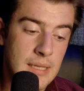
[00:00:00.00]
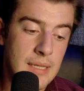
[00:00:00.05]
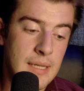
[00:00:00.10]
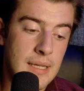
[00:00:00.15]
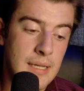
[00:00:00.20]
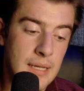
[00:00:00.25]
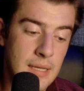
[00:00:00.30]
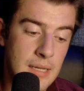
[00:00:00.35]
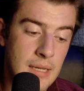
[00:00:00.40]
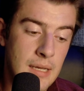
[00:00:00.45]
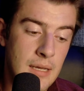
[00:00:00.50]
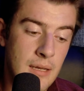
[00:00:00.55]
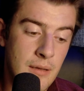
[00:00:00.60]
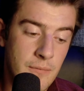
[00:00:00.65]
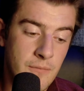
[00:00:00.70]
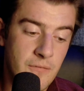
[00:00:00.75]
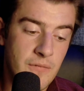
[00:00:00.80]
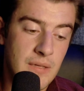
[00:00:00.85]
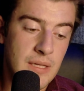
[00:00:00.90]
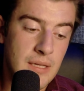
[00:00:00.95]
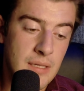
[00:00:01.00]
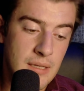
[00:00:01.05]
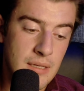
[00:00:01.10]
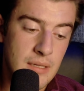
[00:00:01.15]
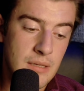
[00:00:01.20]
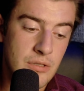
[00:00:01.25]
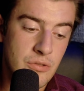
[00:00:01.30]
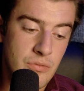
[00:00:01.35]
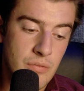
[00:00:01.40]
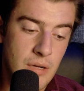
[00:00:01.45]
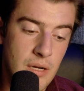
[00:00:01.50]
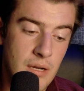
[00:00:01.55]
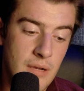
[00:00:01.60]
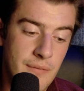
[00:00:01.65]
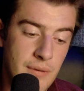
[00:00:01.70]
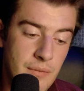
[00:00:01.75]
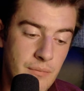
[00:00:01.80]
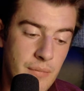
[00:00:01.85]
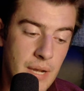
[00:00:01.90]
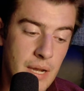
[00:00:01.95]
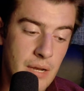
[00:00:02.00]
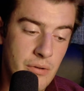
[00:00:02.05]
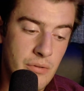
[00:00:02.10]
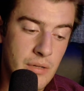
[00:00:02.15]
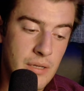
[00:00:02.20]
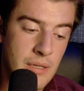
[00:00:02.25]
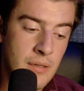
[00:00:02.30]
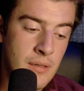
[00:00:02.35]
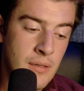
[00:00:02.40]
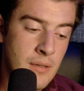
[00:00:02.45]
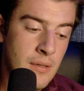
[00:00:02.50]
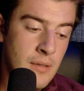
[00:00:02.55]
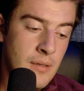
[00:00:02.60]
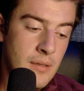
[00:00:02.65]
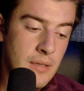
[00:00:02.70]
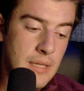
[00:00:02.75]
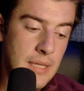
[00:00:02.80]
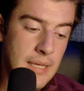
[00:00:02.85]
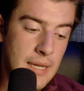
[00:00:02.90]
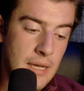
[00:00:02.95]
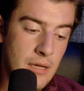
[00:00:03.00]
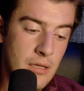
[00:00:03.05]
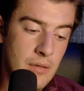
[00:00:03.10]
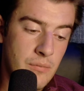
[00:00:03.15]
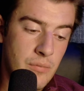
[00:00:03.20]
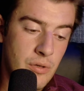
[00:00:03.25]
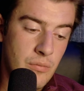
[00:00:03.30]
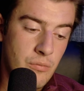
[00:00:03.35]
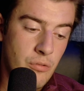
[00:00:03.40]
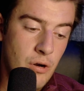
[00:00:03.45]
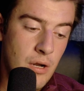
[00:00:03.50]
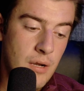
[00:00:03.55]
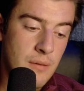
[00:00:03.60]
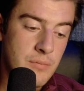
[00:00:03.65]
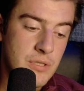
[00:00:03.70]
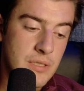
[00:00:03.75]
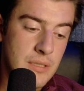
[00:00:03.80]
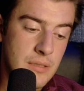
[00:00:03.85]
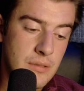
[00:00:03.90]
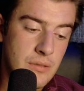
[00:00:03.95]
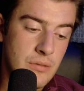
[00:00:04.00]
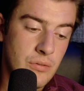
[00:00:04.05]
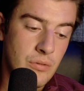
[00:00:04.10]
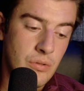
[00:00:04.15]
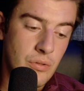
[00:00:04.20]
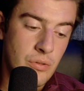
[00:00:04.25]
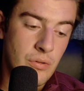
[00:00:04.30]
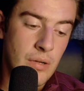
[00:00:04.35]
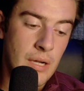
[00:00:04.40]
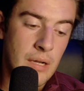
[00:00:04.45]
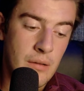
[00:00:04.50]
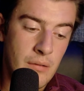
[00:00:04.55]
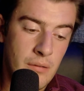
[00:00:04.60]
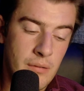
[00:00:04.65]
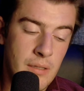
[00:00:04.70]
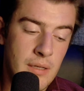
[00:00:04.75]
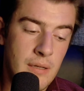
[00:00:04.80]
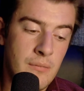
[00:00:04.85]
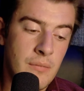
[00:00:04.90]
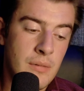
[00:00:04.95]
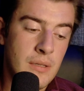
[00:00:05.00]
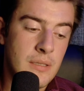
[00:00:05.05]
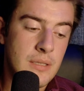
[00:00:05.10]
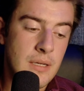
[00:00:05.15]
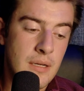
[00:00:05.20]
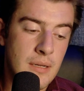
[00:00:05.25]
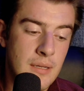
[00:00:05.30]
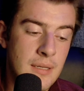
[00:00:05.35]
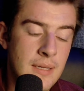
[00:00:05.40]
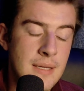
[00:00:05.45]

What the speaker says: NMVE drive and battery. Think how to input props into local LLM. Done.